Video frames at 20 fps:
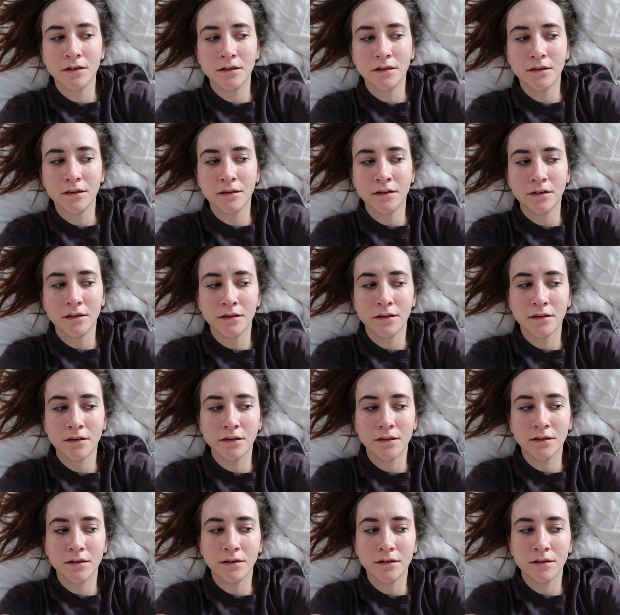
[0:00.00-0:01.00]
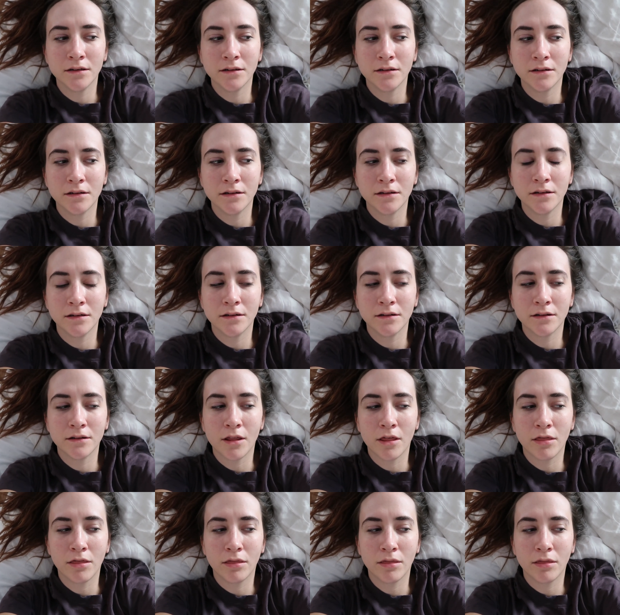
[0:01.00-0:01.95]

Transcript: [no speech]